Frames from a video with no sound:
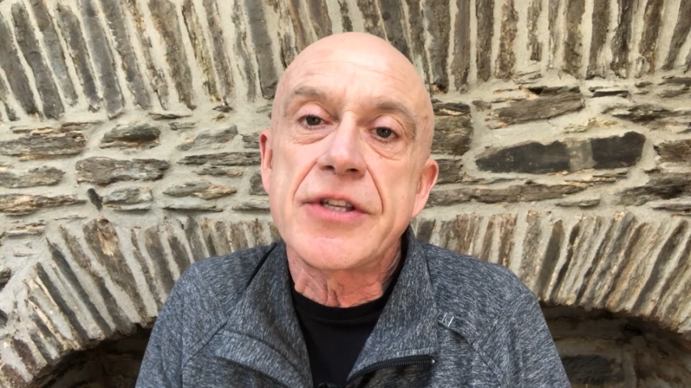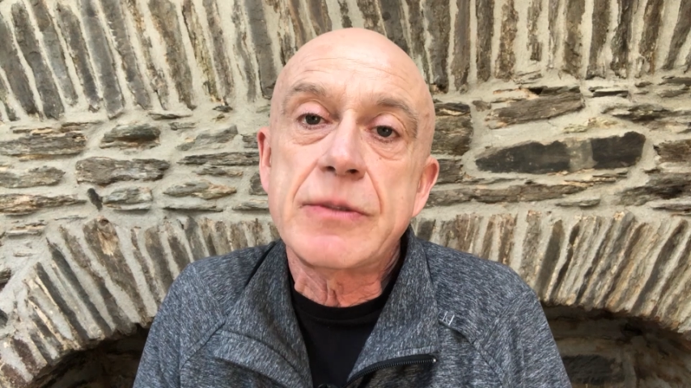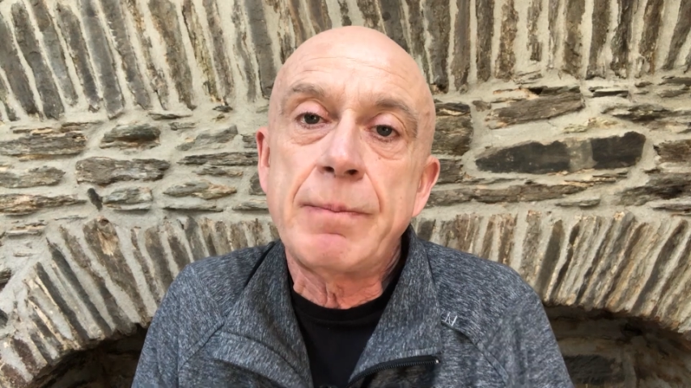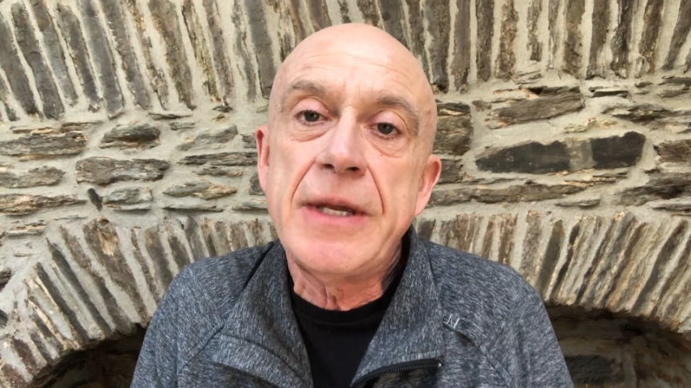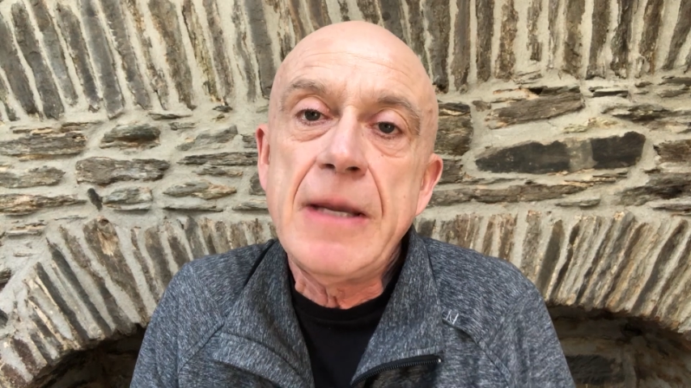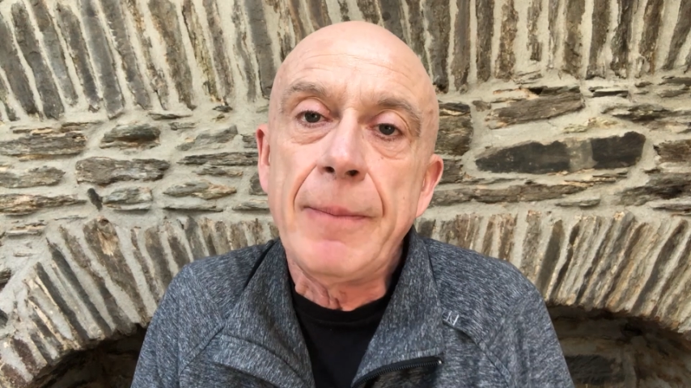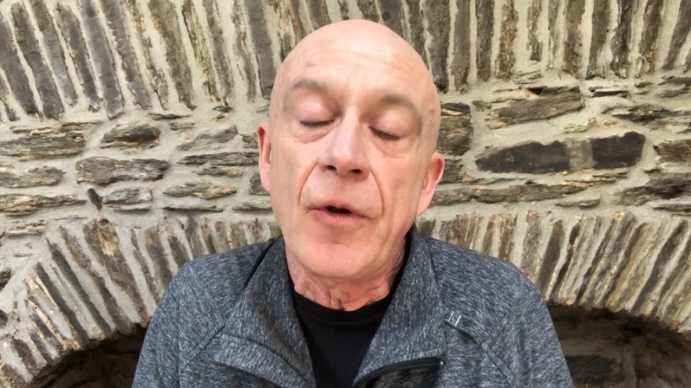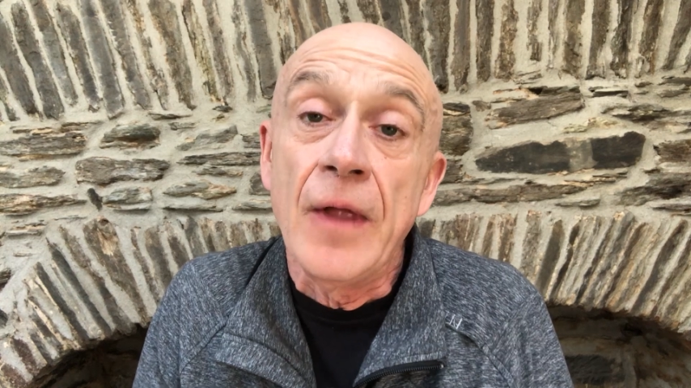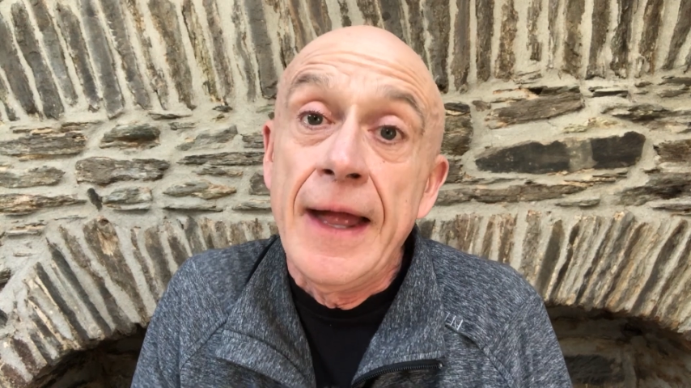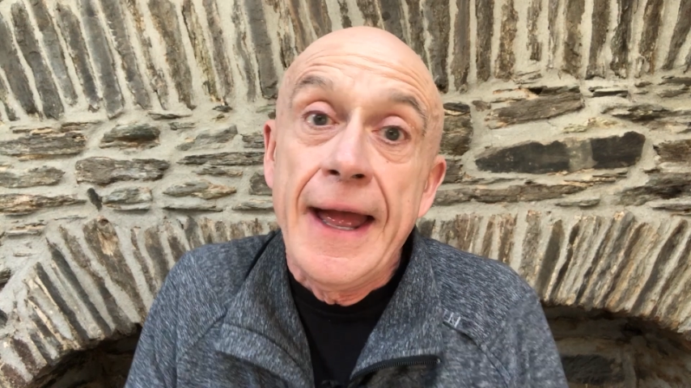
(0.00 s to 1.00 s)
its
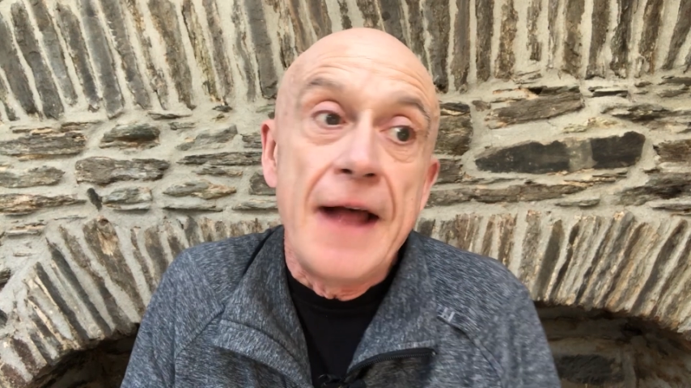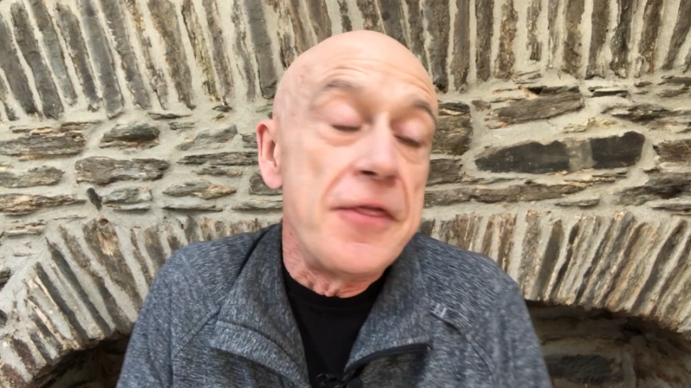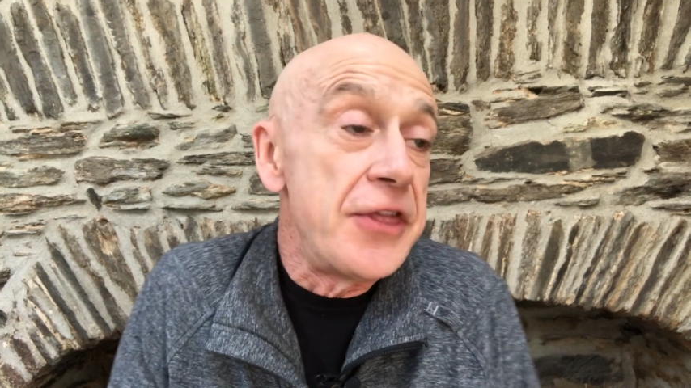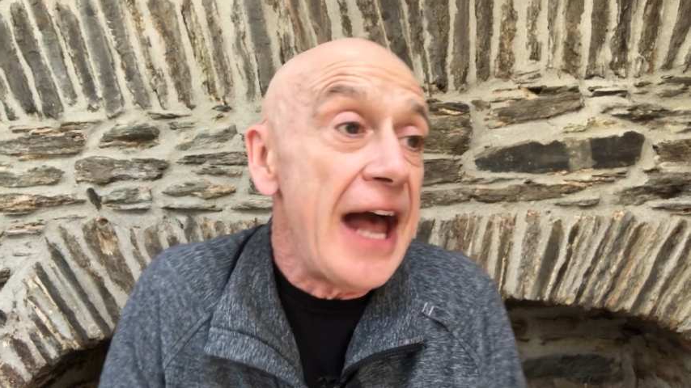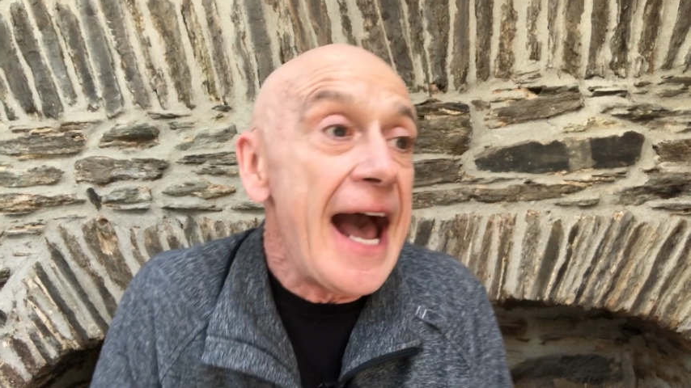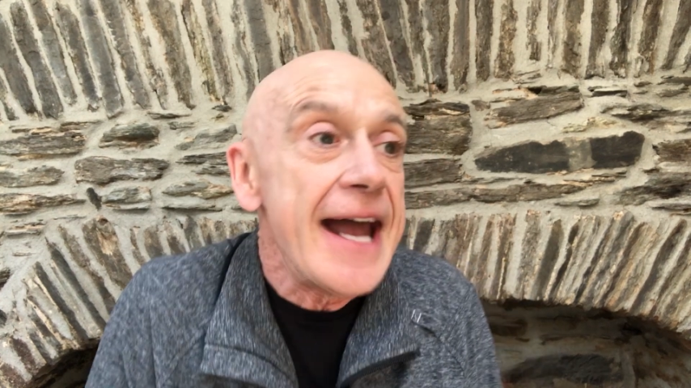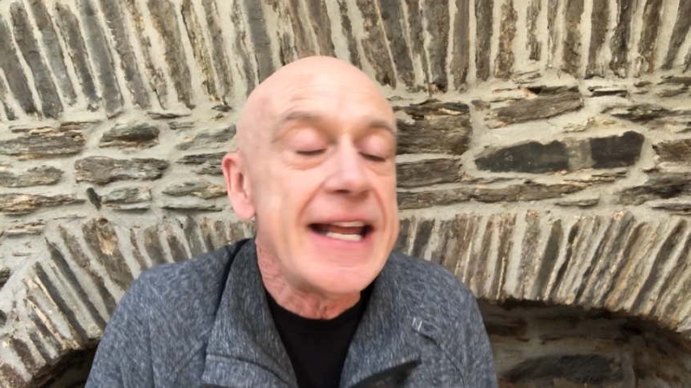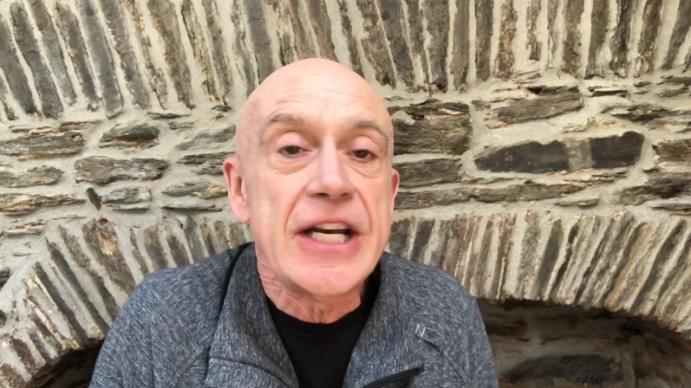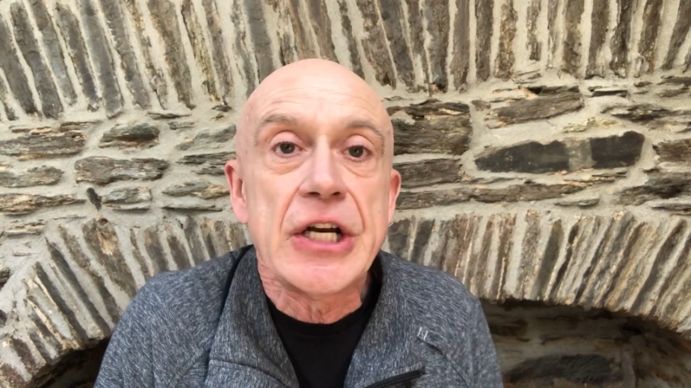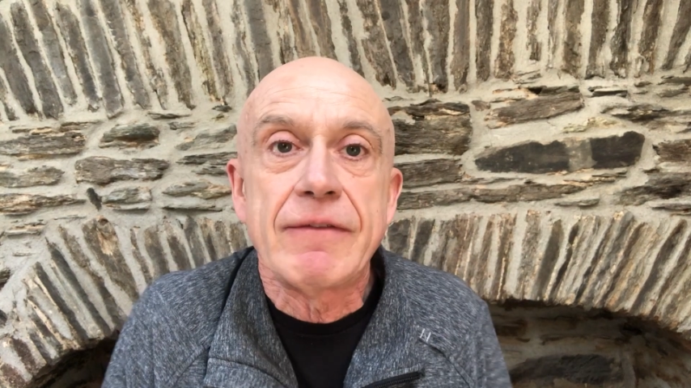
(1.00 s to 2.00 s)
people. And that
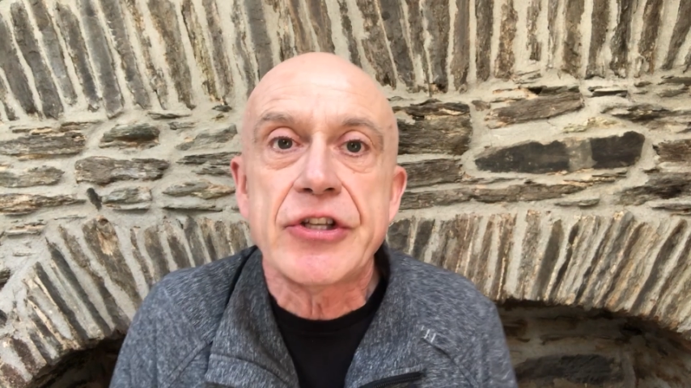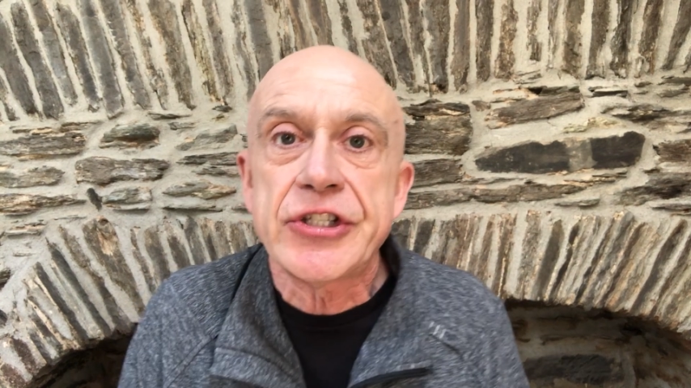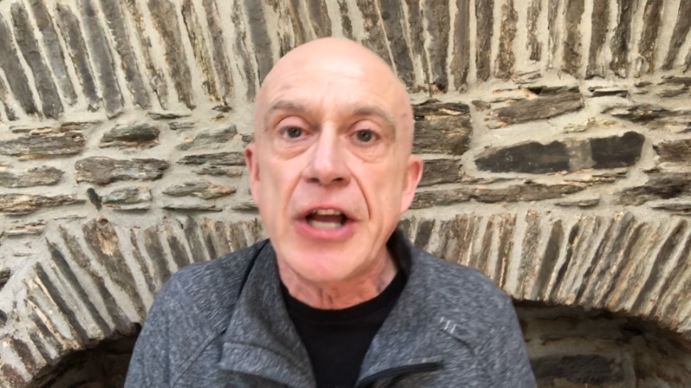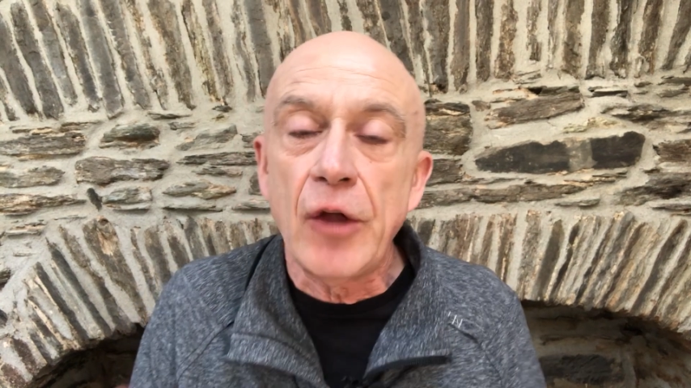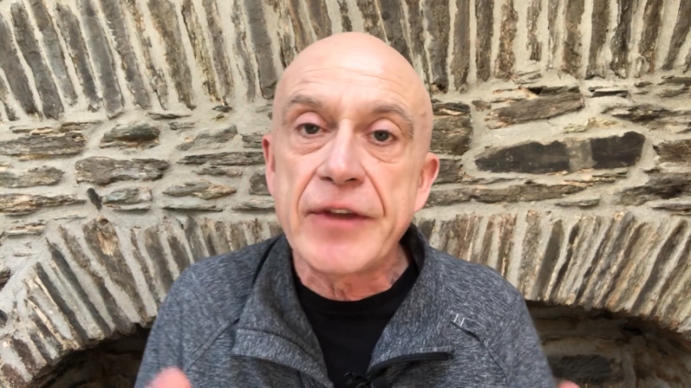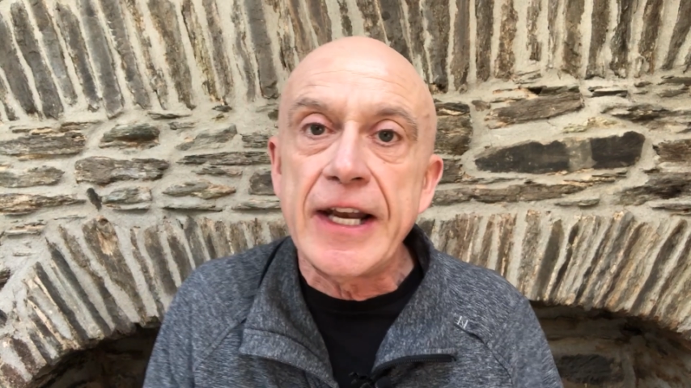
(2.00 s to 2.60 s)
in and of itself,